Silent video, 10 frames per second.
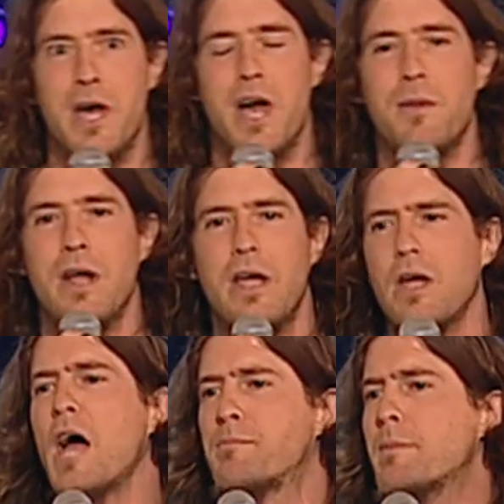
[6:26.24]
be out of my life.
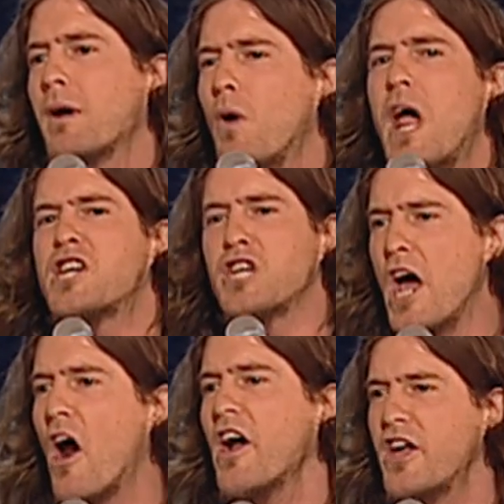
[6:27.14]
Yeah, people will
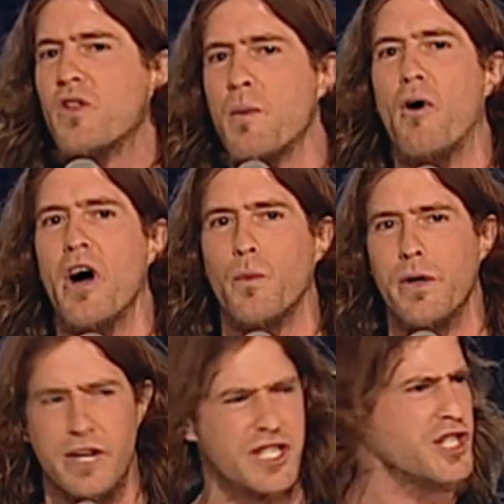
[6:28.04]
actually argue the point
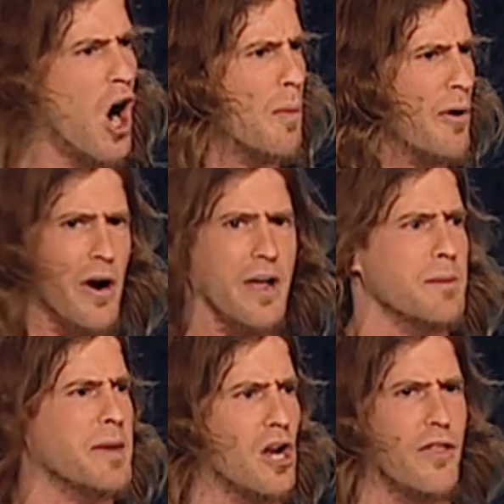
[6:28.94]
with you sober in
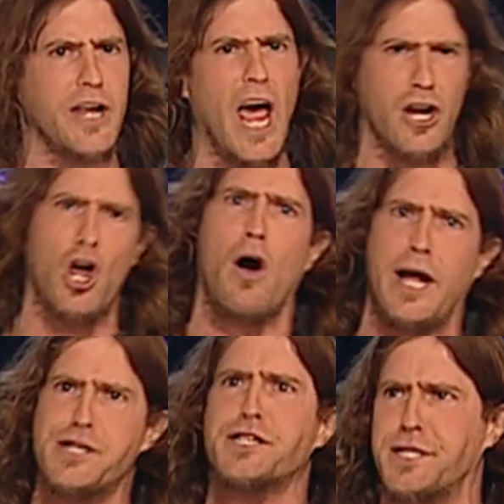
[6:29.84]
the middle of the day. No,
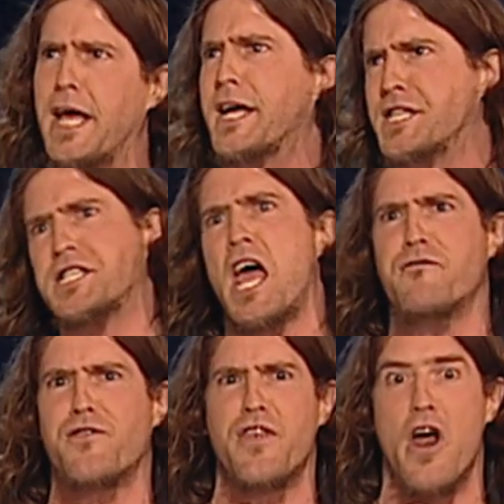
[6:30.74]
I just think it's
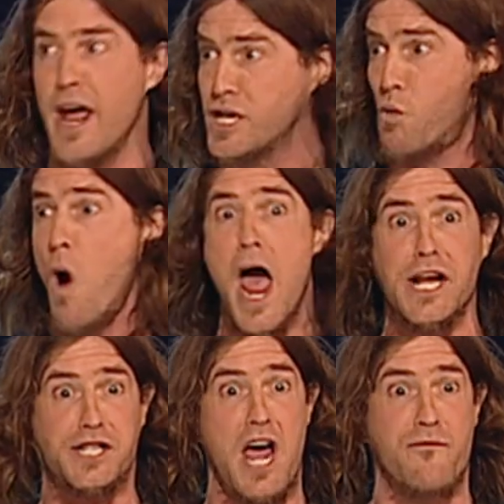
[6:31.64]
safer there. It's
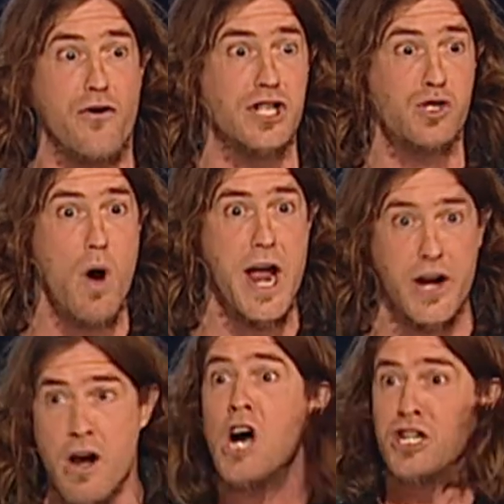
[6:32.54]
way safer in
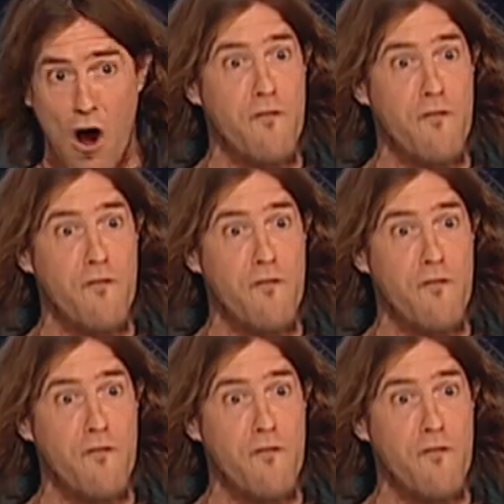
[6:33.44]
Sweden. So